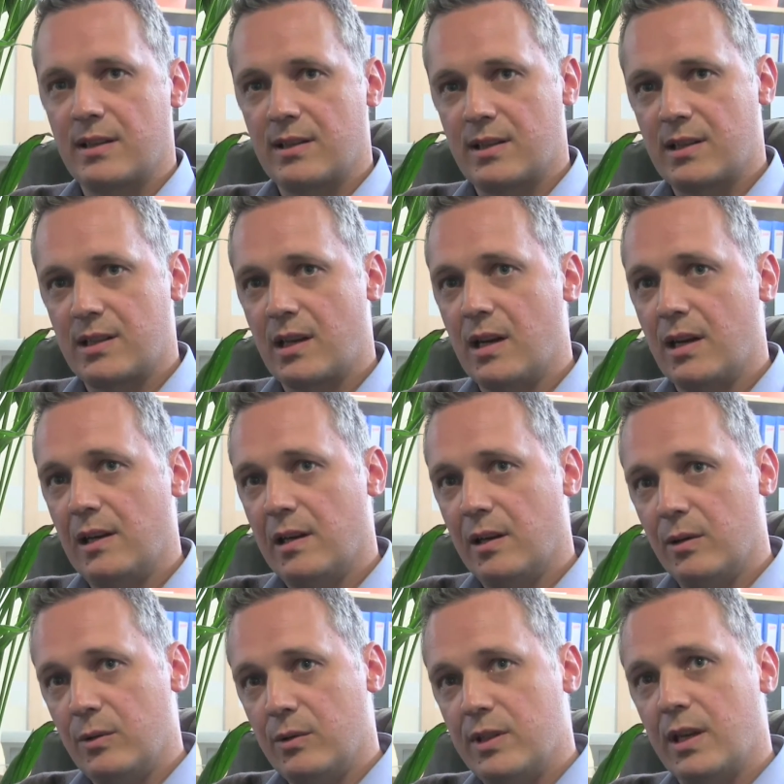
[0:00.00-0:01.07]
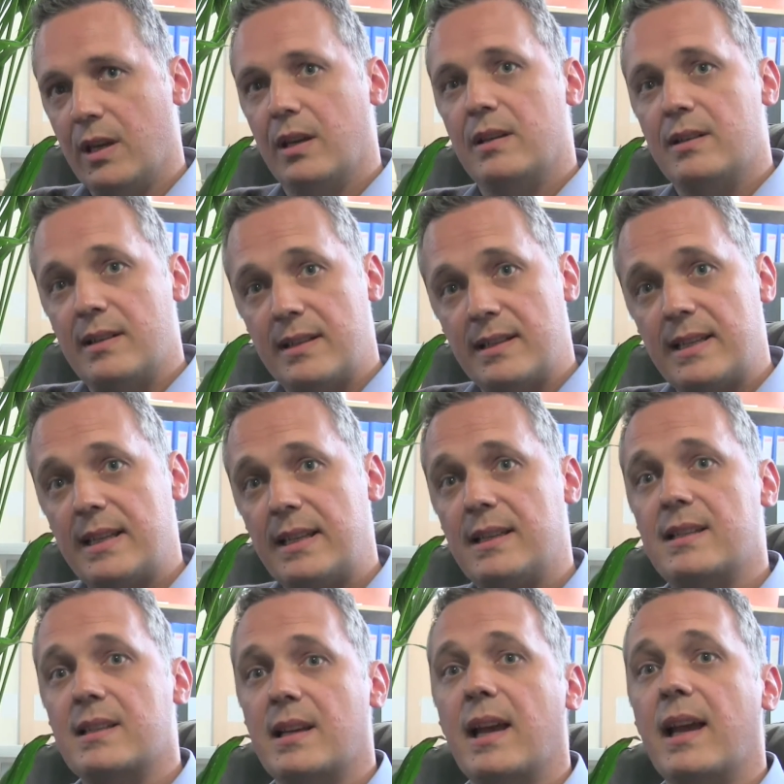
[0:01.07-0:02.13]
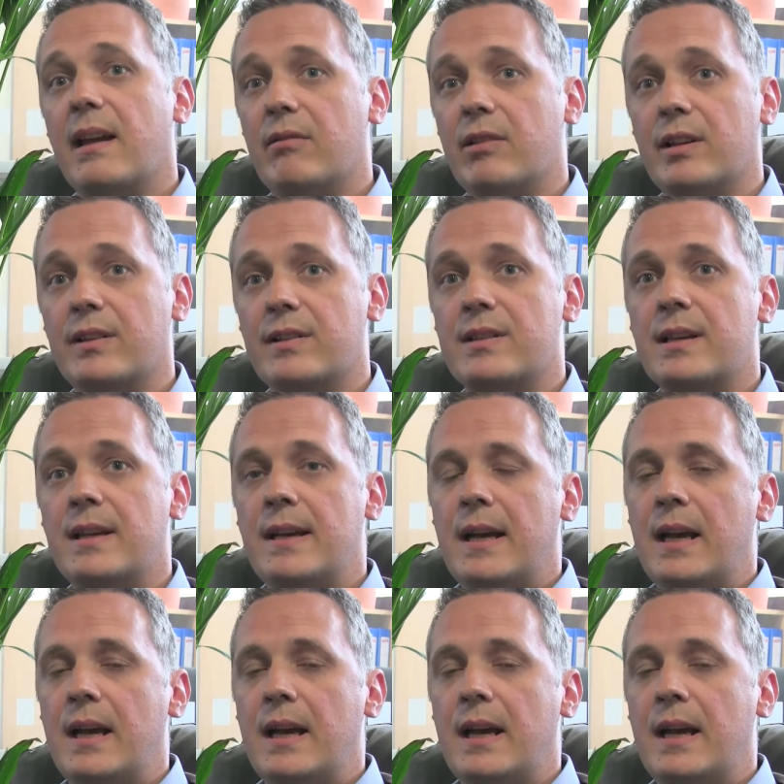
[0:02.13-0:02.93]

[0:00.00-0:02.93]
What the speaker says: siloed disease areas,